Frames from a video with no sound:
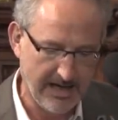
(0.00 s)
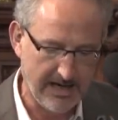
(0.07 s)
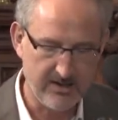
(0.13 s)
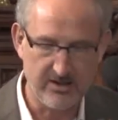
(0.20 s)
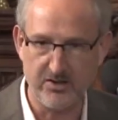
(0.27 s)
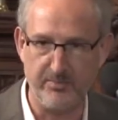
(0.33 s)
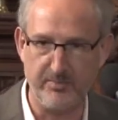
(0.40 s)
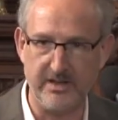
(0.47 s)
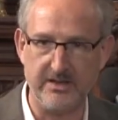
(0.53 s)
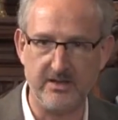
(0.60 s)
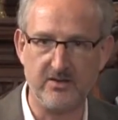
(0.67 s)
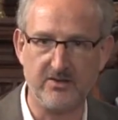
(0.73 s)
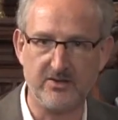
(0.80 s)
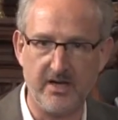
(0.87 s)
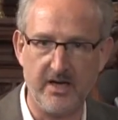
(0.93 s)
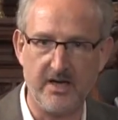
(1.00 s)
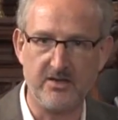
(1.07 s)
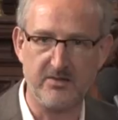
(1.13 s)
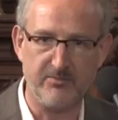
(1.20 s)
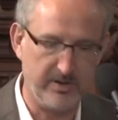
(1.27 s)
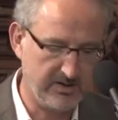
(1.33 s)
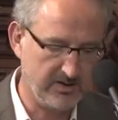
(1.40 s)
and to political science
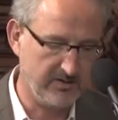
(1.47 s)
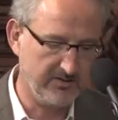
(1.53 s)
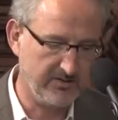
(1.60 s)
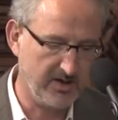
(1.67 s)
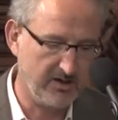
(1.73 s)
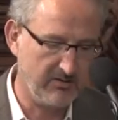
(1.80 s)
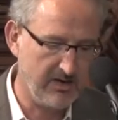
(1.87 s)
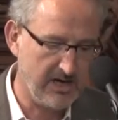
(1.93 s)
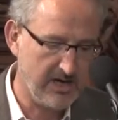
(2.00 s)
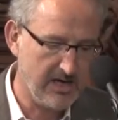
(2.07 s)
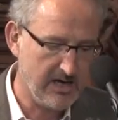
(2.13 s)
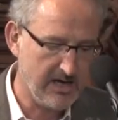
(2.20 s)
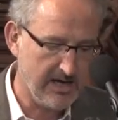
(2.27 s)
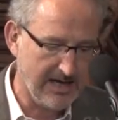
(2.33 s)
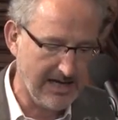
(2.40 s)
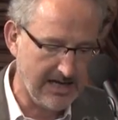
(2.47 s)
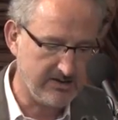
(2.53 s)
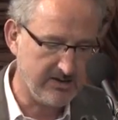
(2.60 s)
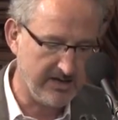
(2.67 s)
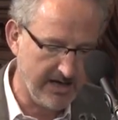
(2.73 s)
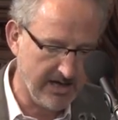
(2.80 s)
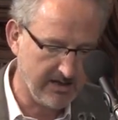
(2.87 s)
and political theory as
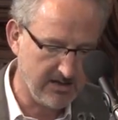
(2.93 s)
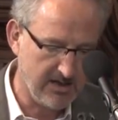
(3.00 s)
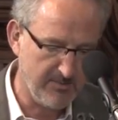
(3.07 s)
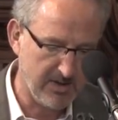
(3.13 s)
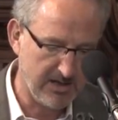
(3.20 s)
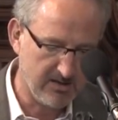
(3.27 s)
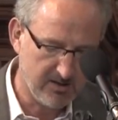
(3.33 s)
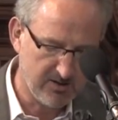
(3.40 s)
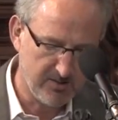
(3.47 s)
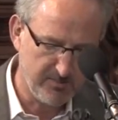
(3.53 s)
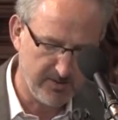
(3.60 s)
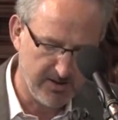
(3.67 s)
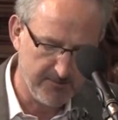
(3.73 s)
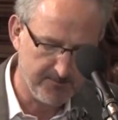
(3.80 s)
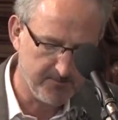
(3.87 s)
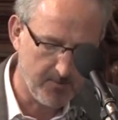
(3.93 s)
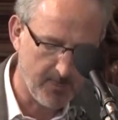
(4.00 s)
an academic discipline.